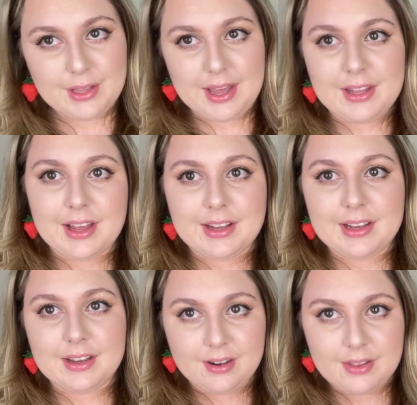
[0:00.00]
that
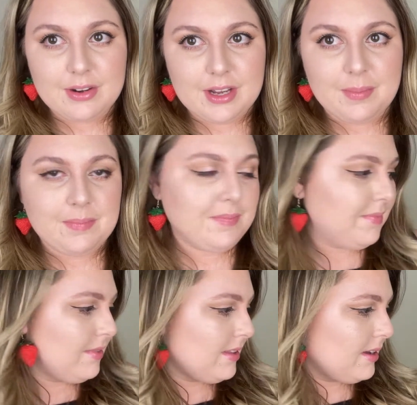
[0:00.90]
like another time.
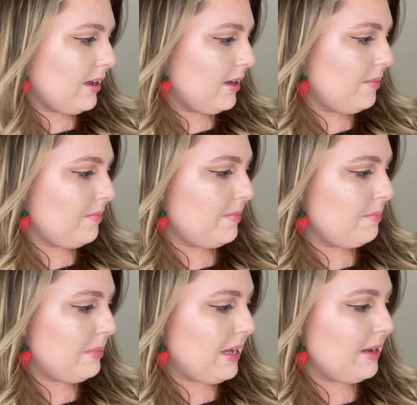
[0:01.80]

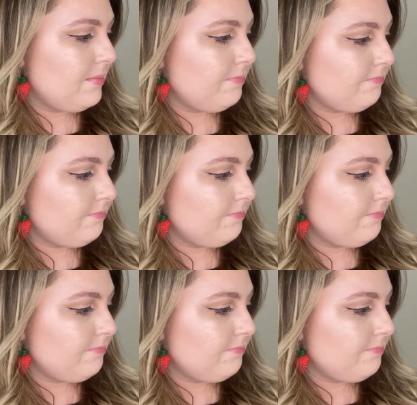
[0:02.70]
But